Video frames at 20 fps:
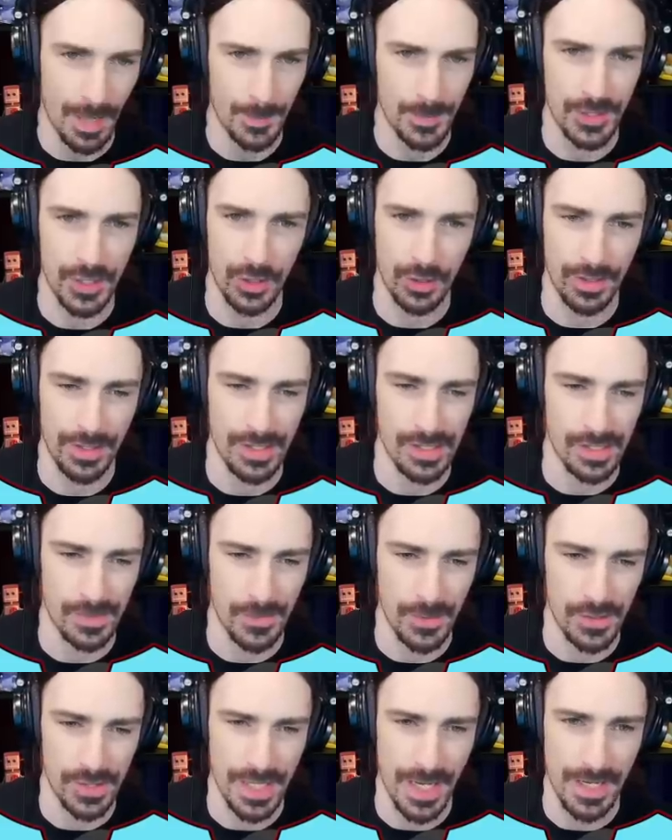I'm curious if
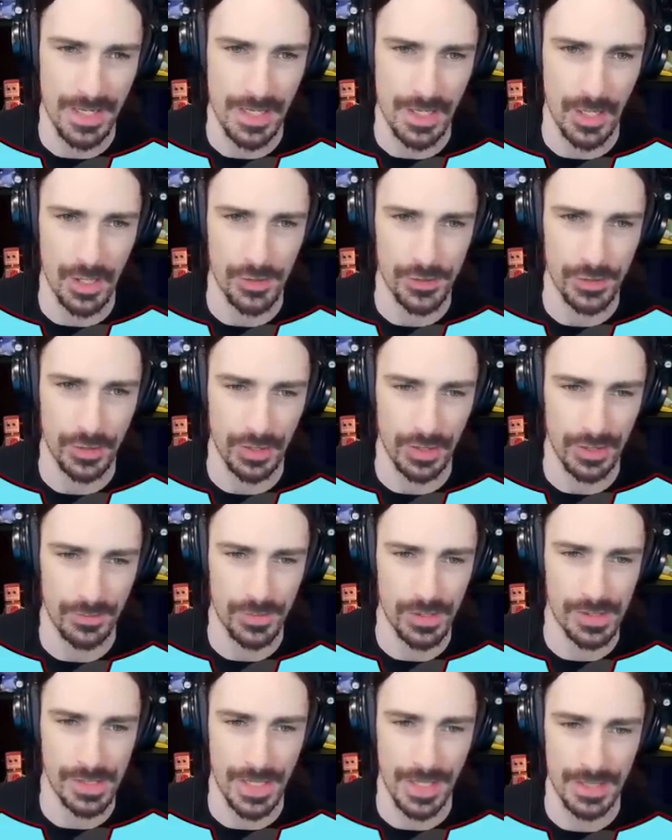there's any
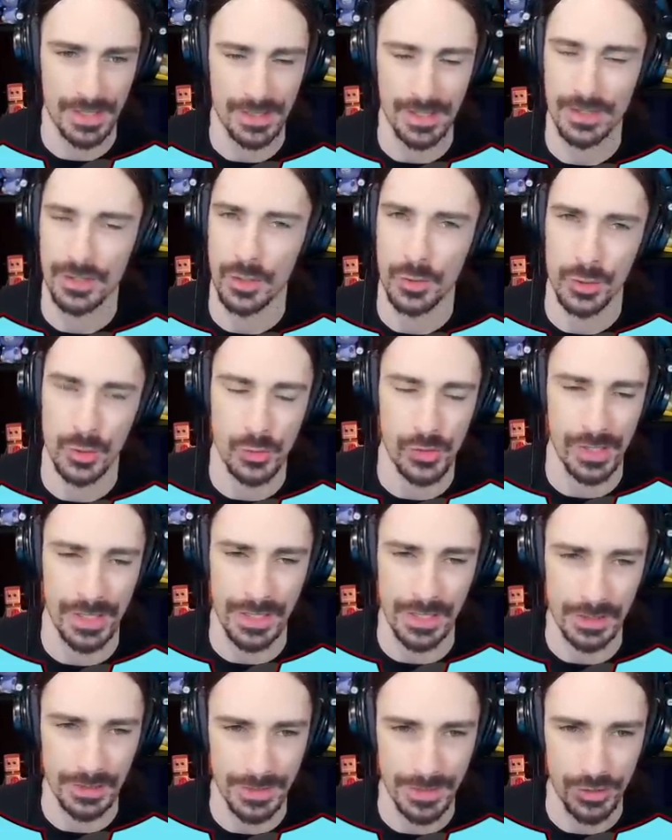alternative designs that don't use
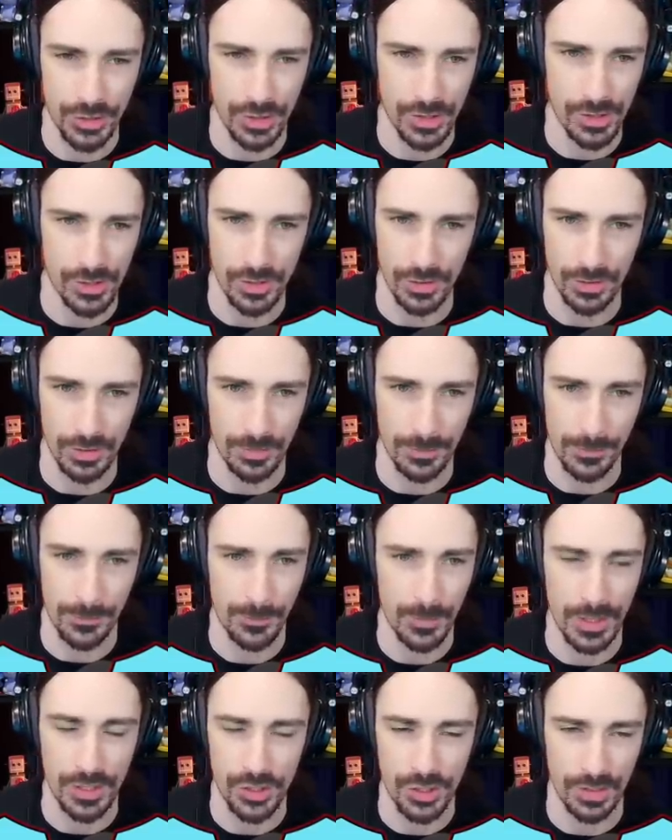any glitches or
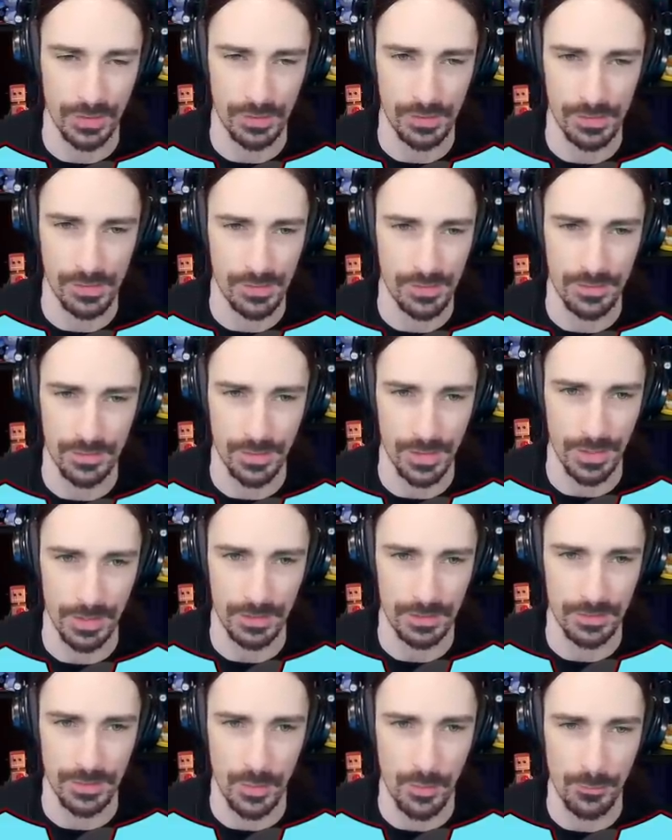friction,
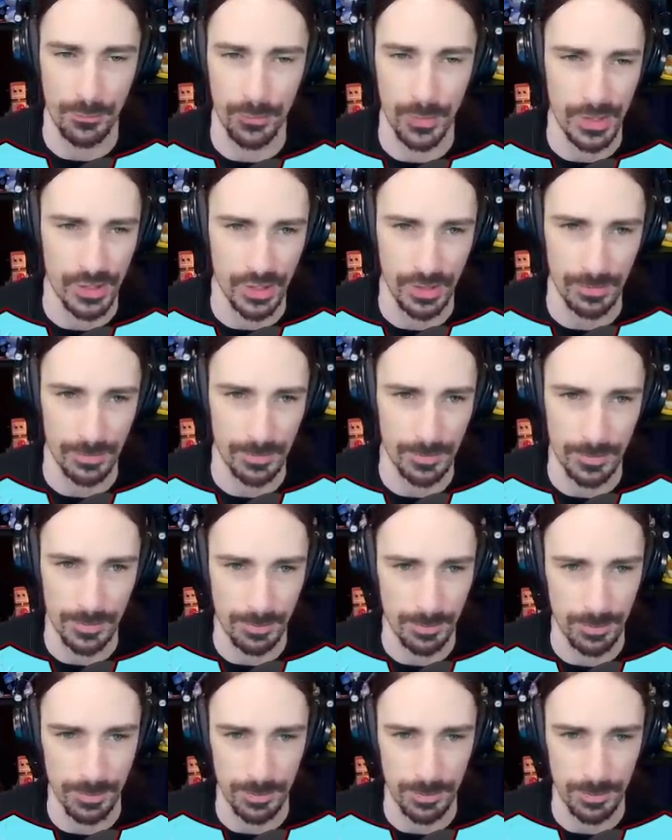like no friction